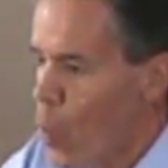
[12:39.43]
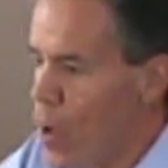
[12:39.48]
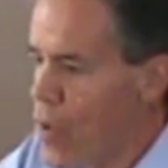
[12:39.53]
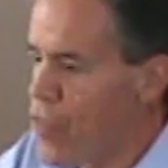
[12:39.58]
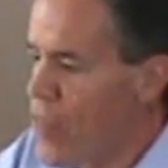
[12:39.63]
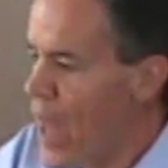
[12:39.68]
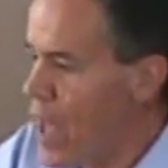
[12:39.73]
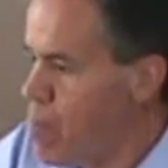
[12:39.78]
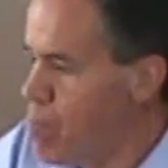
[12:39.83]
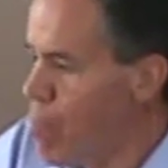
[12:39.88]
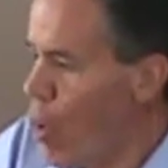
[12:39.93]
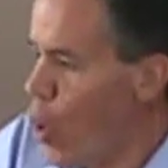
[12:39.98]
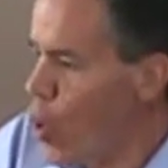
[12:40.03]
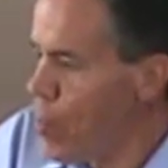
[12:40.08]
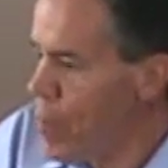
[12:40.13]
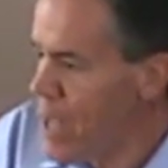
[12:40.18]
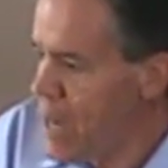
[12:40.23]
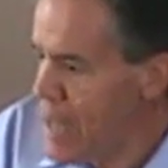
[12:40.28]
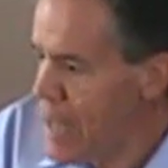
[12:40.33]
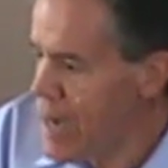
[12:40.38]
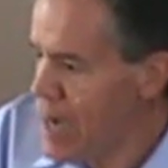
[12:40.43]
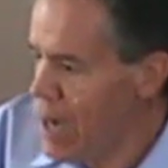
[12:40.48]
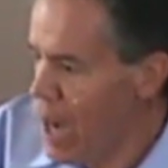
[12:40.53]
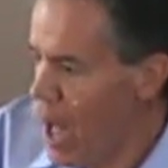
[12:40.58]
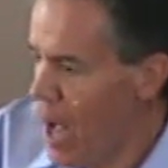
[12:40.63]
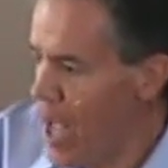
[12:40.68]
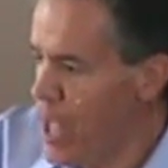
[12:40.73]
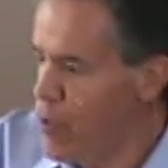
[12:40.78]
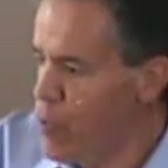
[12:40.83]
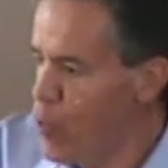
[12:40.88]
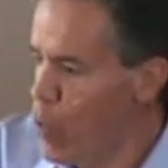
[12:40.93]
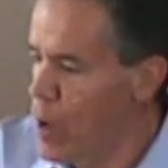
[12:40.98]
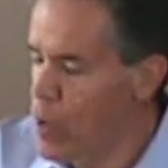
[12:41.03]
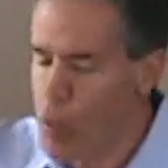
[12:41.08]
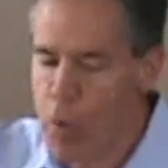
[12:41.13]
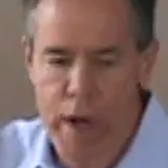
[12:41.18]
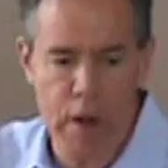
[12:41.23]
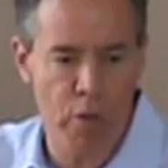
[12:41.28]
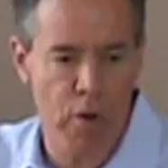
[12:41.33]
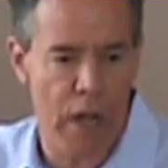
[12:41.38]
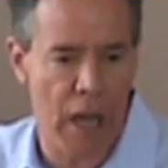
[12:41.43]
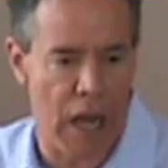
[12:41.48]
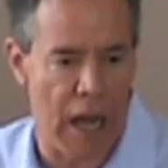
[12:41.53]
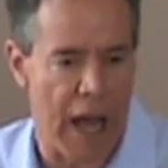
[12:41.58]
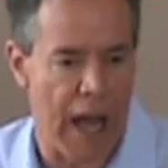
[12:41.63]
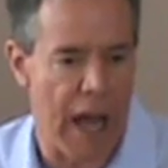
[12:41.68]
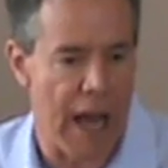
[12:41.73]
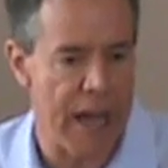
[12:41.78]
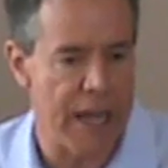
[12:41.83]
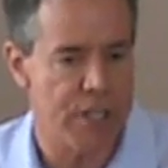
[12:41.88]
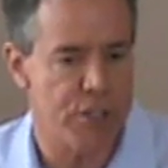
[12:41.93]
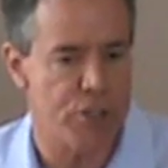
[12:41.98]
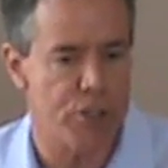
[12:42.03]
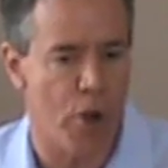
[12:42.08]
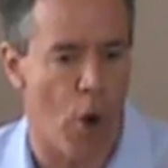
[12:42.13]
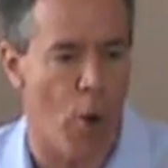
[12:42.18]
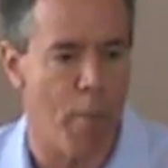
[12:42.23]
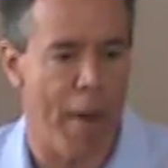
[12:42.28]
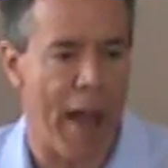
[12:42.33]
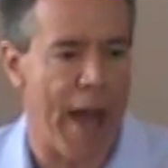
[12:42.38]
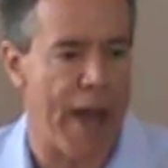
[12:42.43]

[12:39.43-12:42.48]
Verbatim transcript: With that moment in life when we realize no